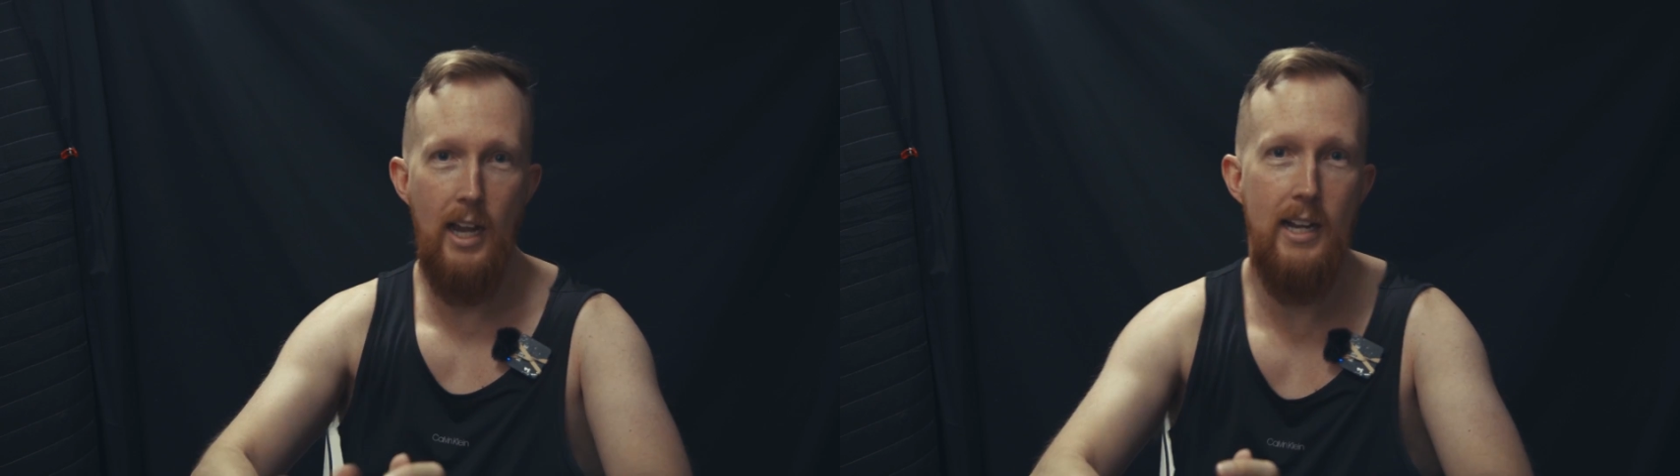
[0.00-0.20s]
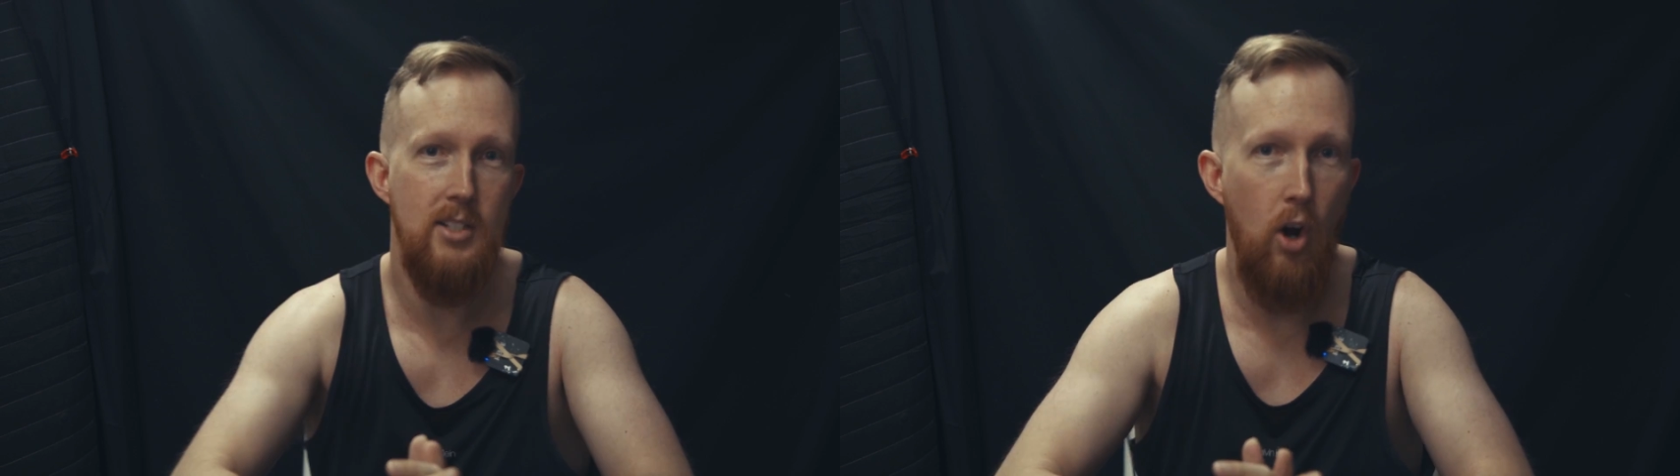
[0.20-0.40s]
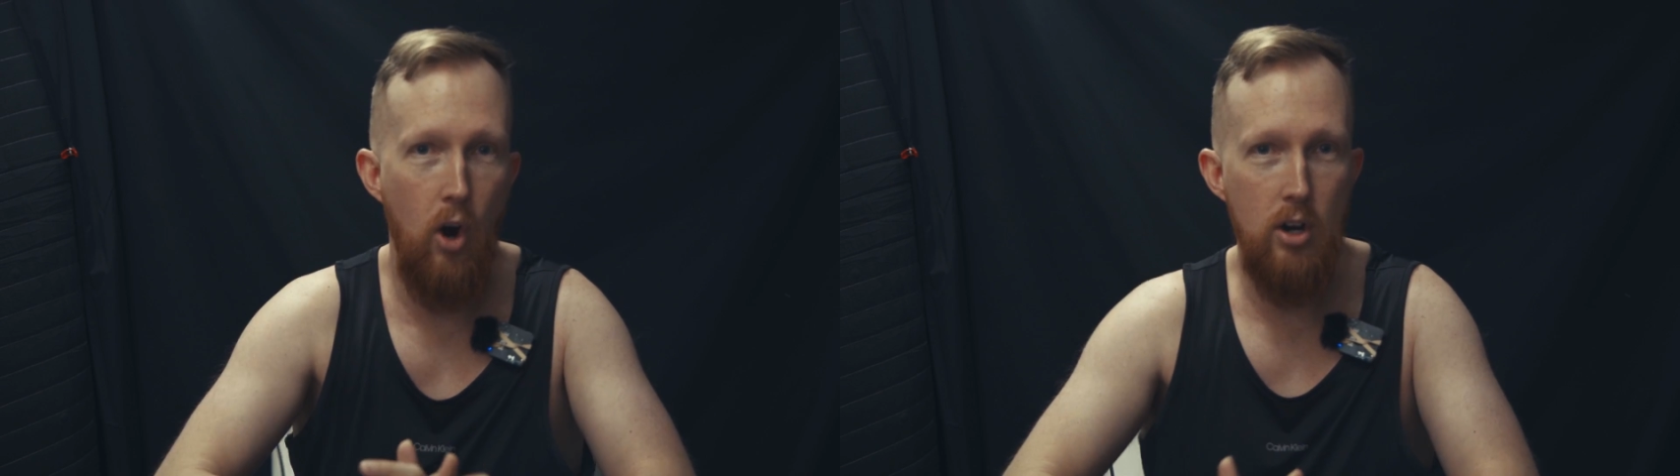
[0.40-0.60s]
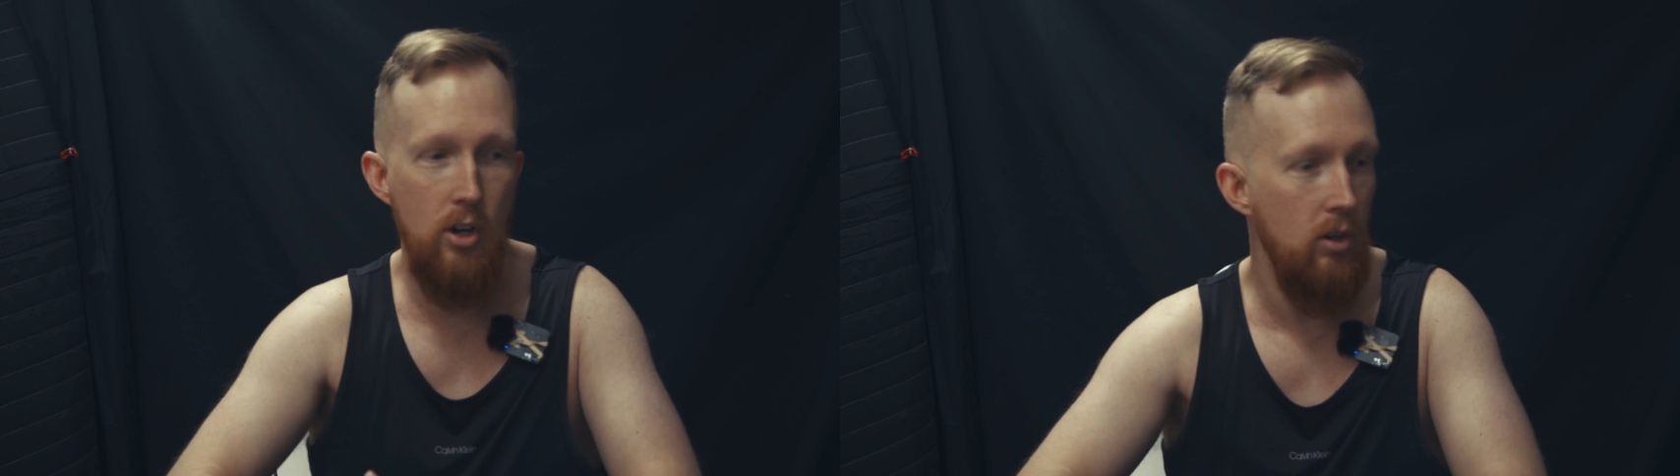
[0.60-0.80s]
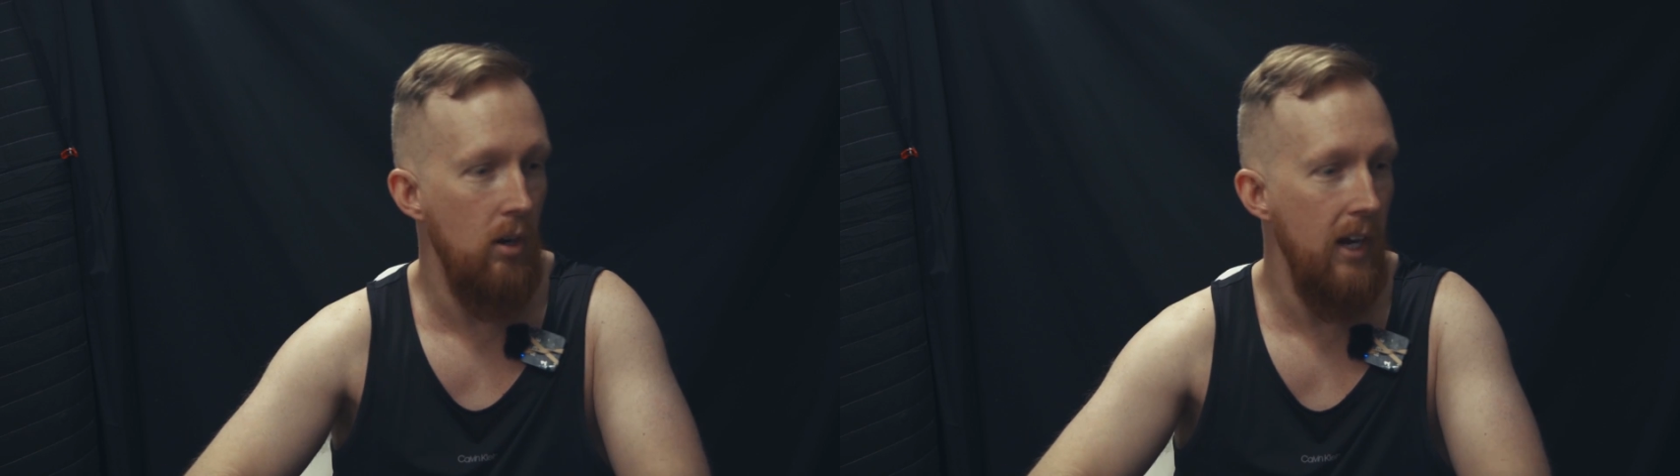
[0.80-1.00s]
latest
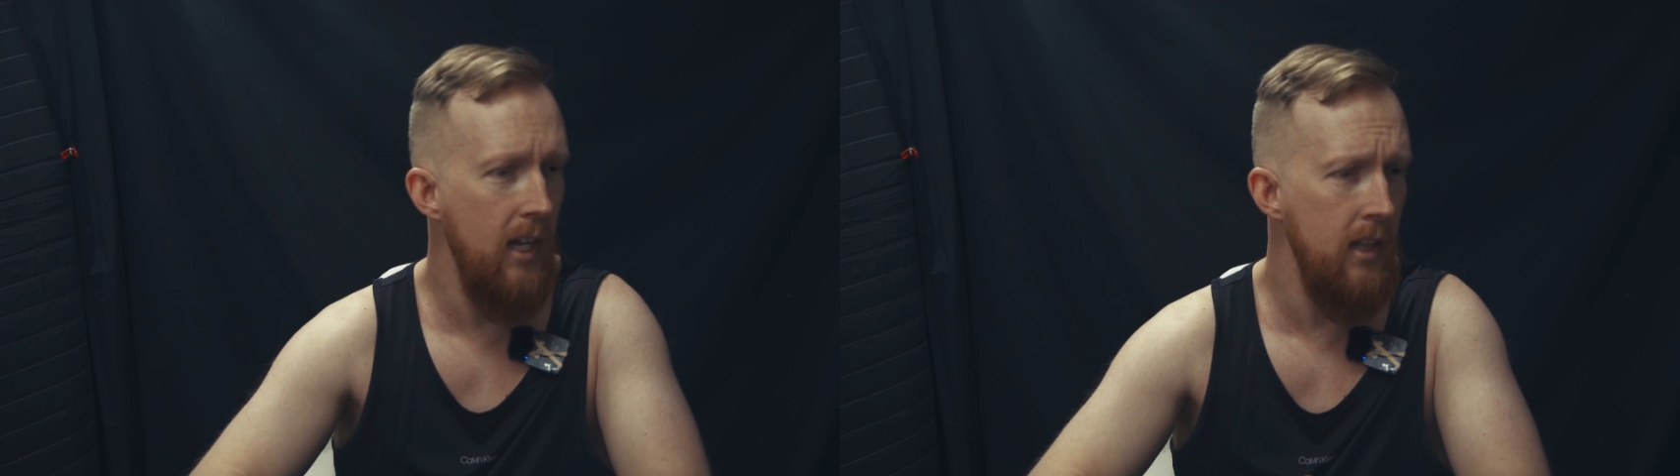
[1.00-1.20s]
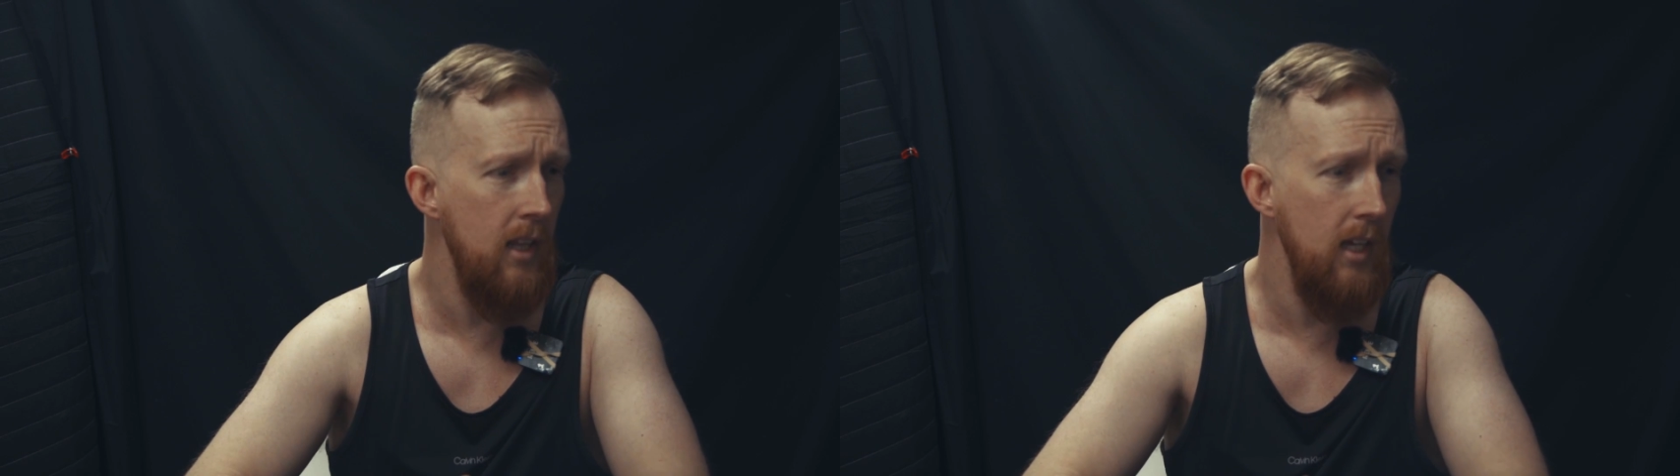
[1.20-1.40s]
article in